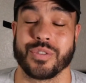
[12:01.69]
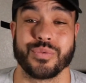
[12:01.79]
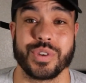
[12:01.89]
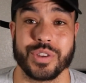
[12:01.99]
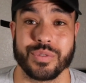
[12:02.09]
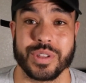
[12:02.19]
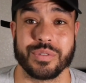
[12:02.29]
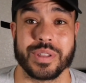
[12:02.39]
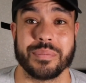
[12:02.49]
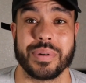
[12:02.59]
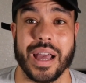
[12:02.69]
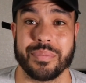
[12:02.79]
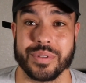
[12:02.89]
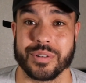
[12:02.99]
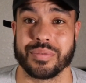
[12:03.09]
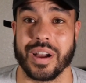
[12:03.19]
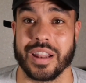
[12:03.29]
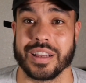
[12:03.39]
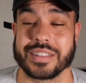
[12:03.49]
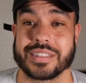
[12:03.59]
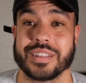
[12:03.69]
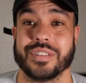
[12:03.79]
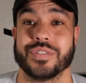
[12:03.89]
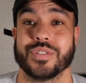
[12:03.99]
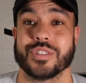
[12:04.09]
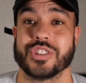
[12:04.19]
really popular products for